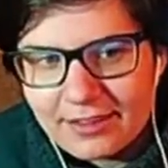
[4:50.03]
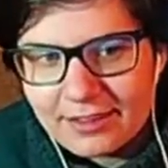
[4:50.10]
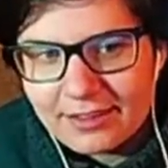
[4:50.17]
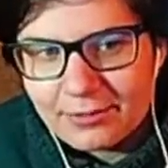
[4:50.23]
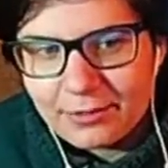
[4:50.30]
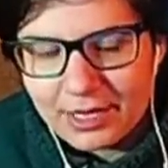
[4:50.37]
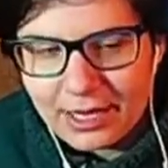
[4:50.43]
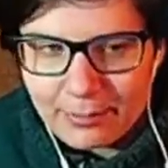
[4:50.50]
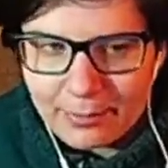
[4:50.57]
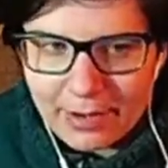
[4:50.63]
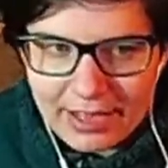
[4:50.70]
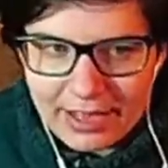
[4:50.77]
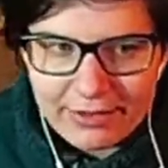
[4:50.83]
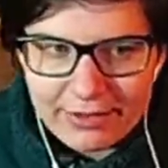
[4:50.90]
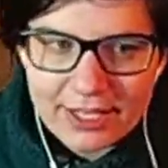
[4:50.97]
while I
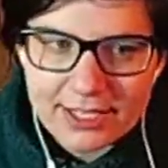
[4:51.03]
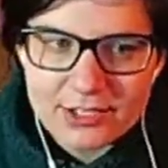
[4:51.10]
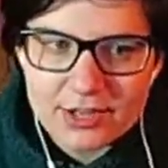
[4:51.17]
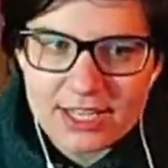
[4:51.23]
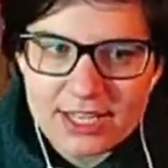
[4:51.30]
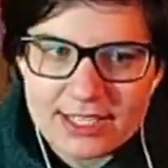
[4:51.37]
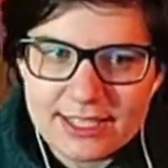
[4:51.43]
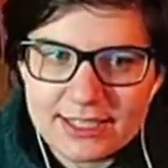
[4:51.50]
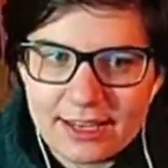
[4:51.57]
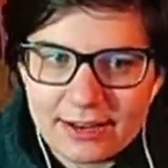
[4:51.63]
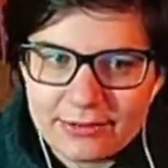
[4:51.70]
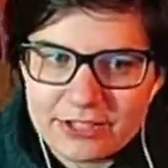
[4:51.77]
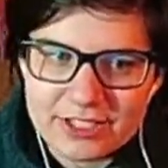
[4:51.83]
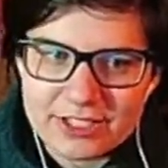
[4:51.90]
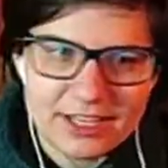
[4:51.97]
play Fenyx Rising that
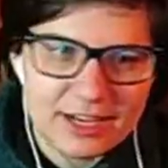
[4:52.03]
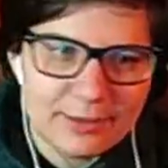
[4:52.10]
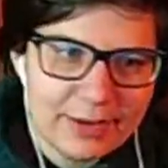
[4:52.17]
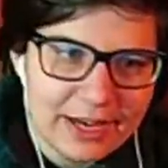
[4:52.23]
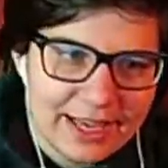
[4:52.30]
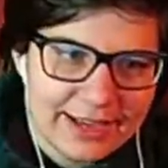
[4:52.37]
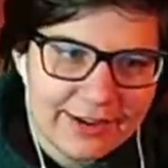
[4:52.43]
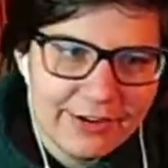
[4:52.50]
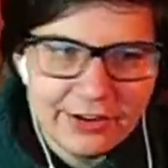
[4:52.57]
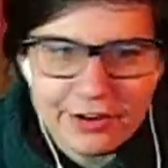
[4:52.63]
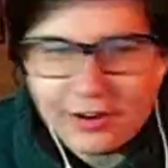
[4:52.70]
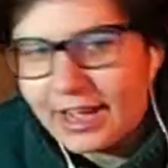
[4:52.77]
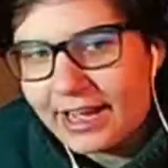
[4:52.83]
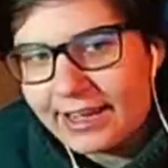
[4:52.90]
I'm just gonna be like, okay,